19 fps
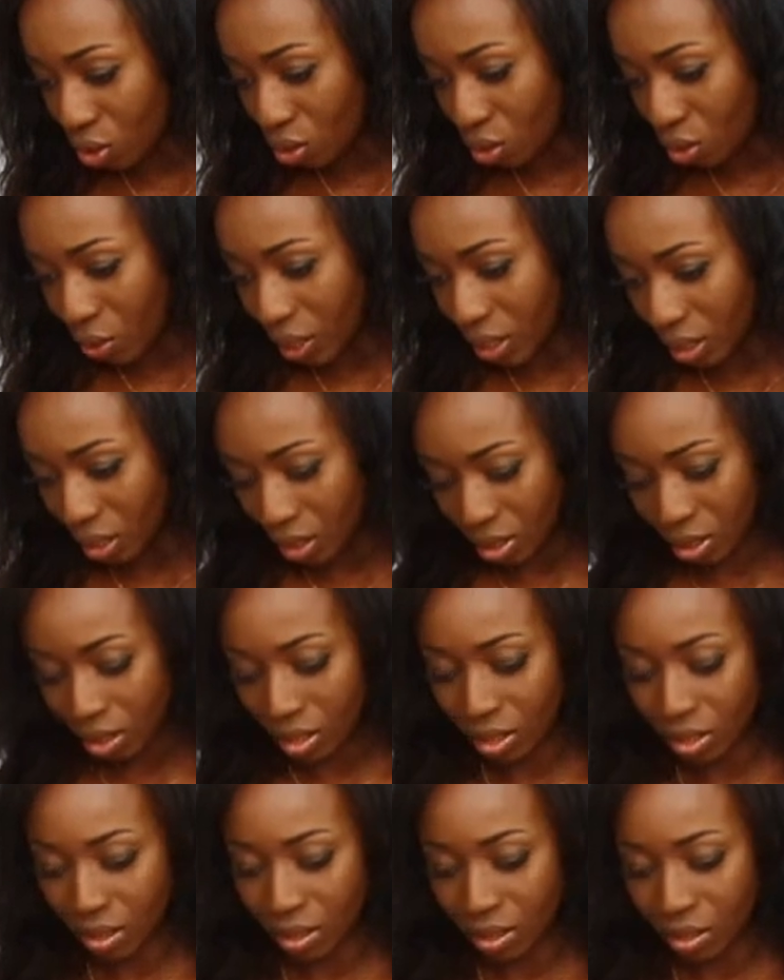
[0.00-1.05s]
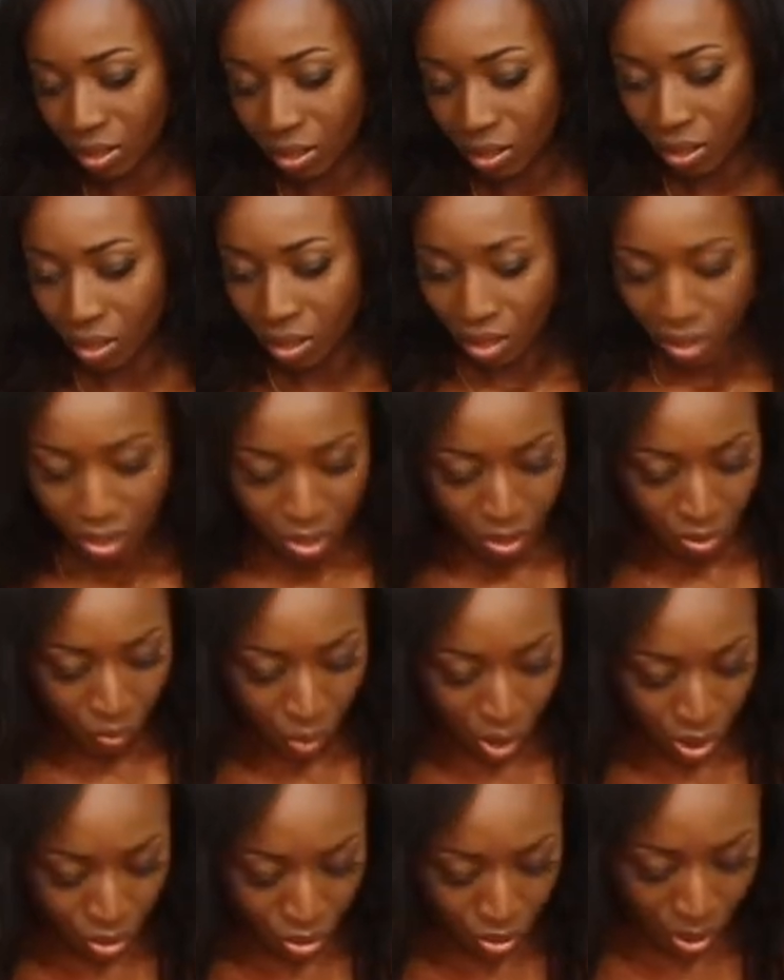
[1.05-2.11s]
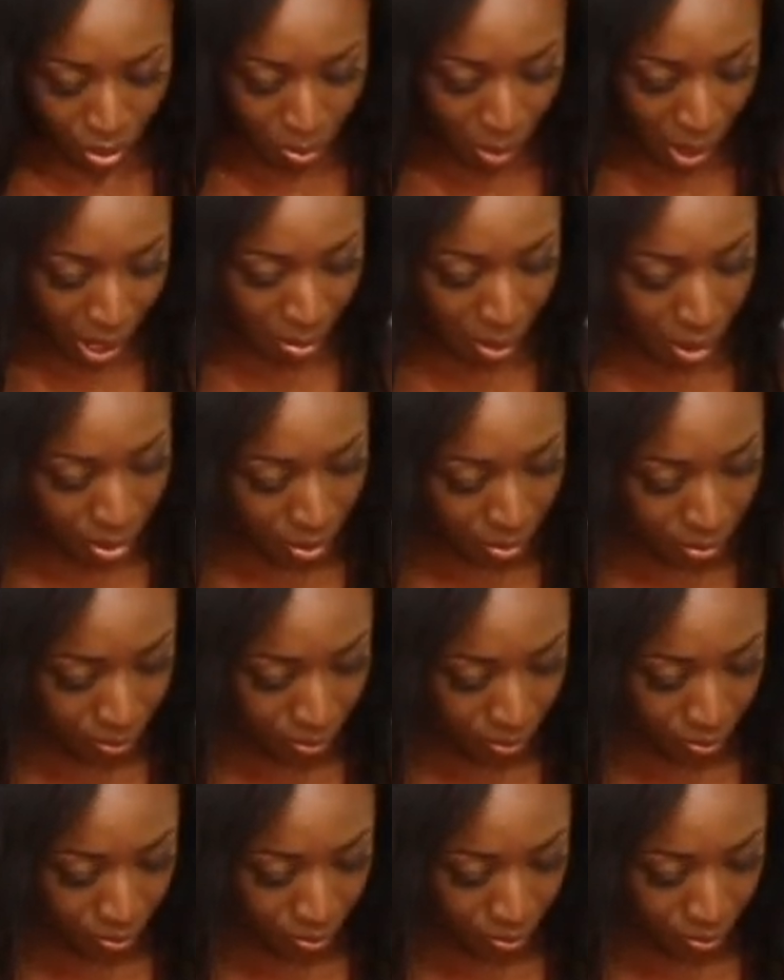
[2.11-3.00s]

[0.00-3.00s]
you doing? What are you doing, baby?